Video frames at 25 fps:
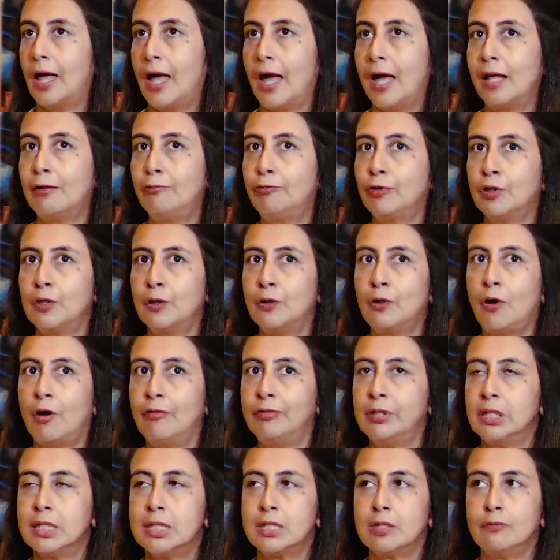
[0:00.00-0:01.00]
And for the
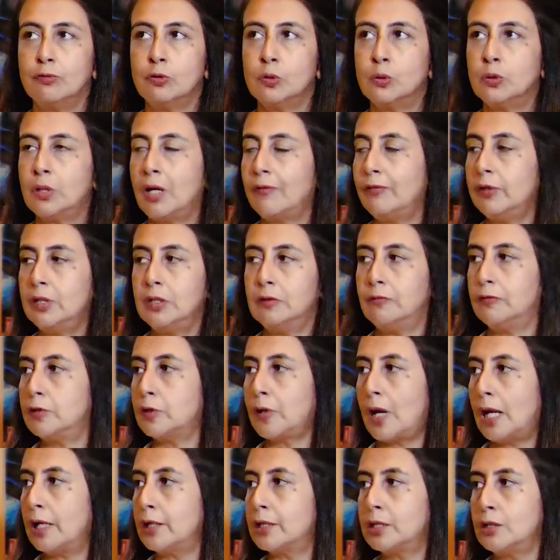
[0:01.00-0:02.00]
novelist, if you don't have
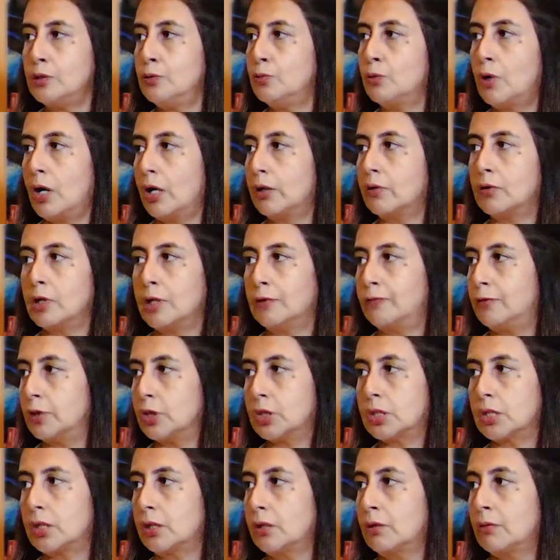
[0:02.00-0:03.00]
individuality, you can't write
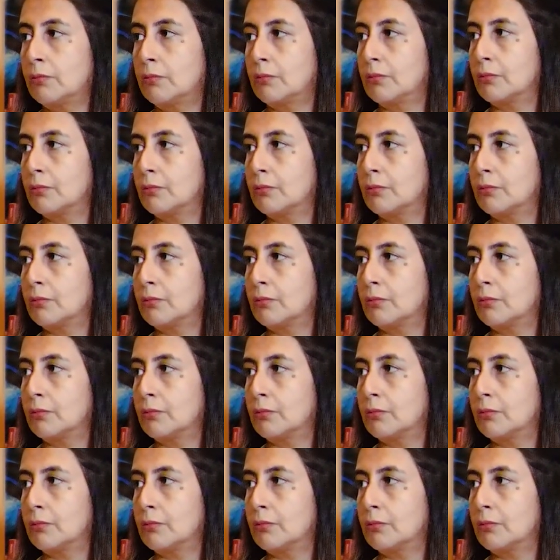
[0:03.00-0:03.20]
fiction.